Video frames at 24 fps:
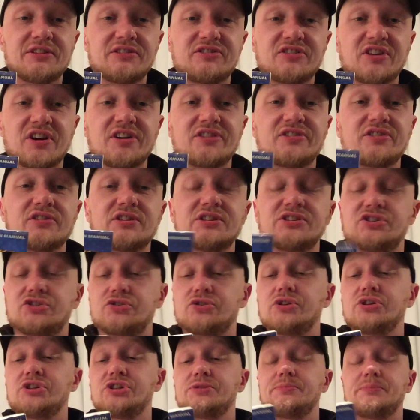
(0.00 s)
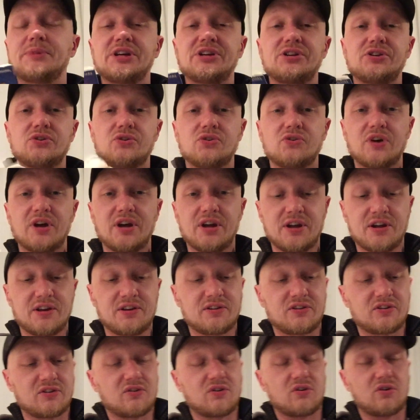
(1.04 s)
title, instruction manual,
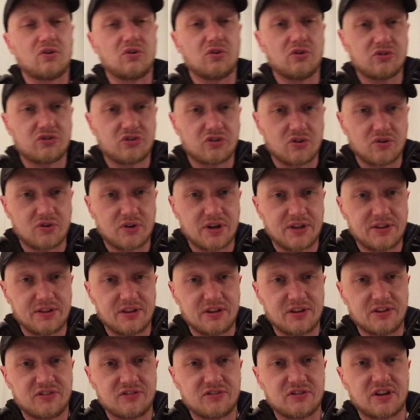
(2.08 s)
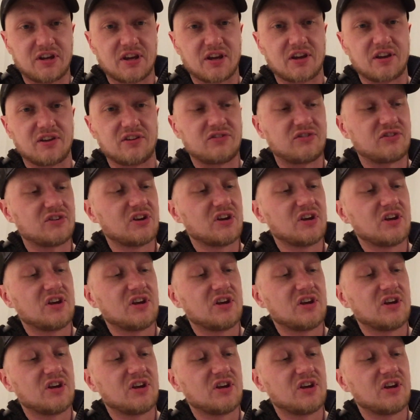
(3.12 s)
and also in this case